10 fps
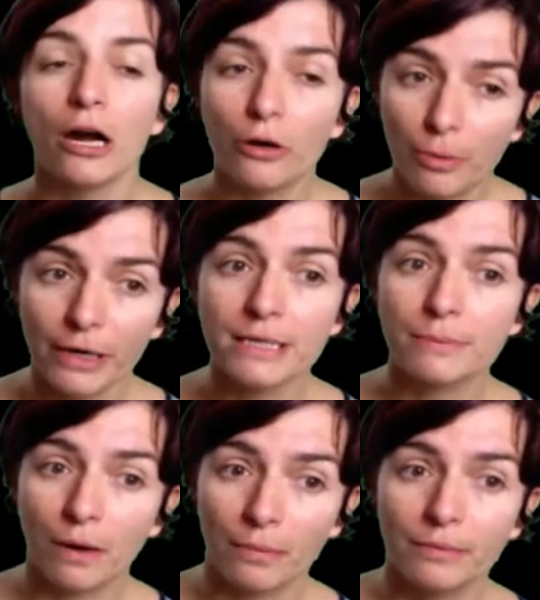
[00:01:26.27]
A robotics
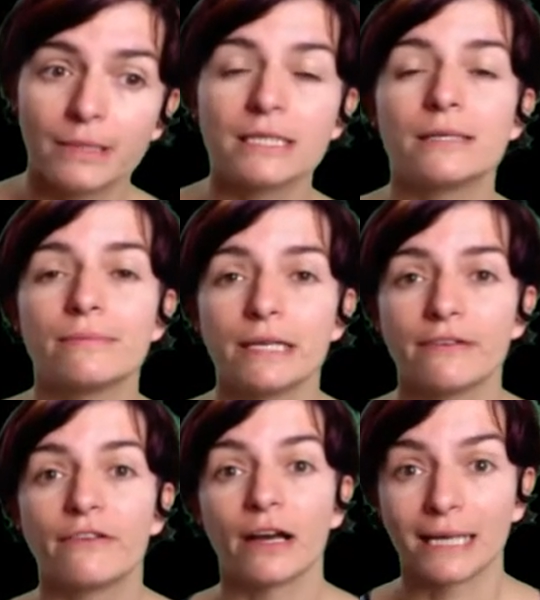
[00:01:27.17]
problem needs to be
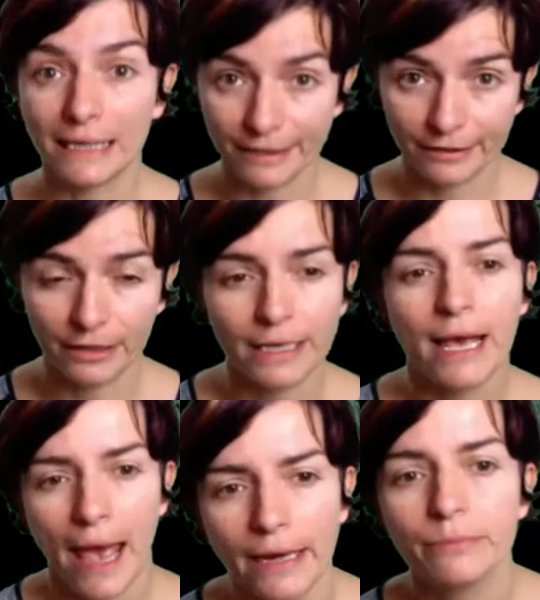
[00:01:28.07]
defined
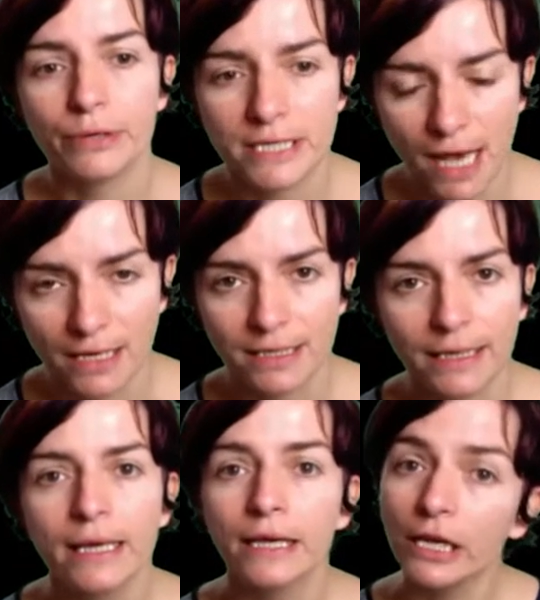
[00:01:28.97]
clearly and
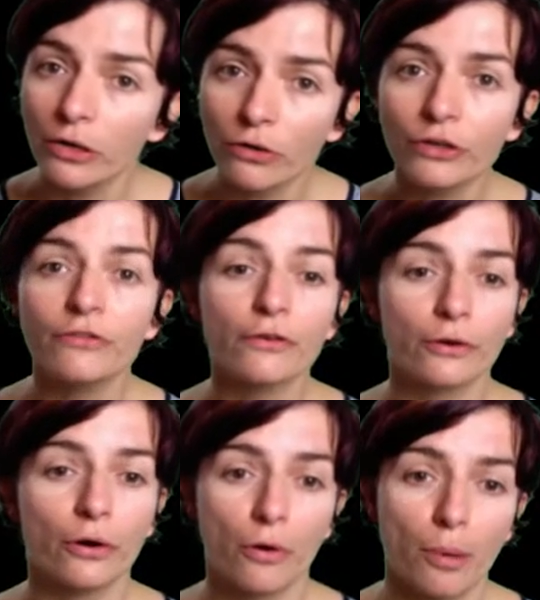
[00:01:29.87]
precisely in order
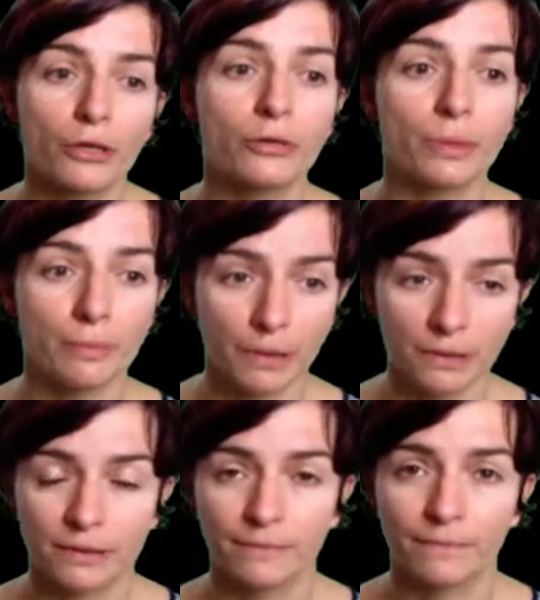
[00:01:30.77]
for a robot to be
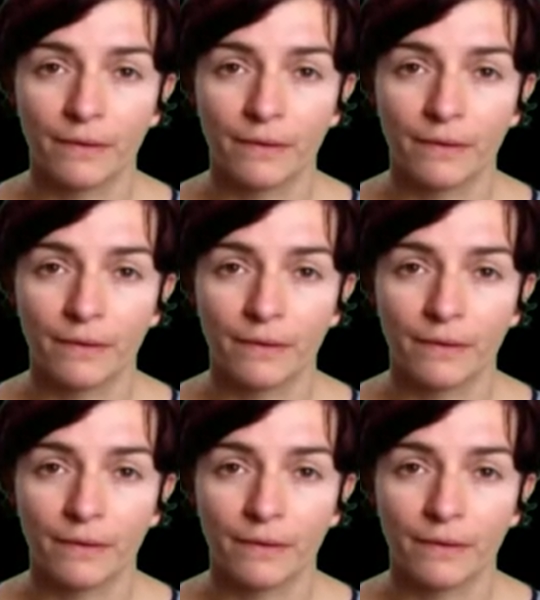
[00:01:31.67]
built.